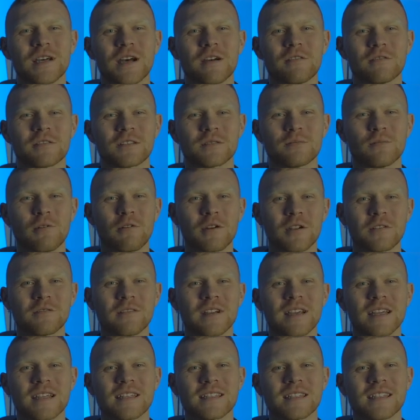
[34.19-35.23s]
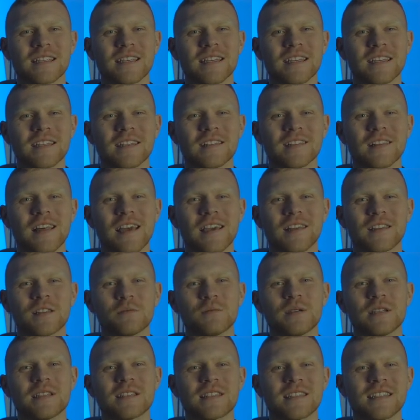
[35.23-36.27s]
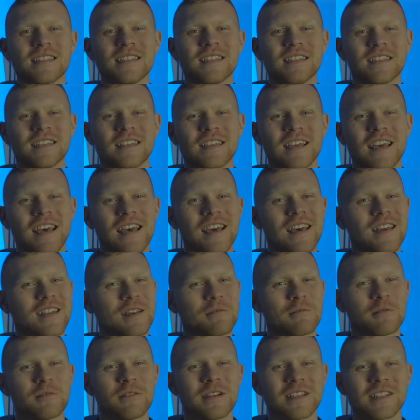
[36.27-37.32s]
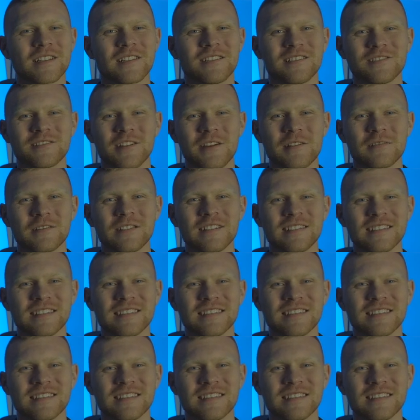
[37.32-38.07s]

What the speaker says: I was born and raised in Langley, BC, and I'm a race car driver.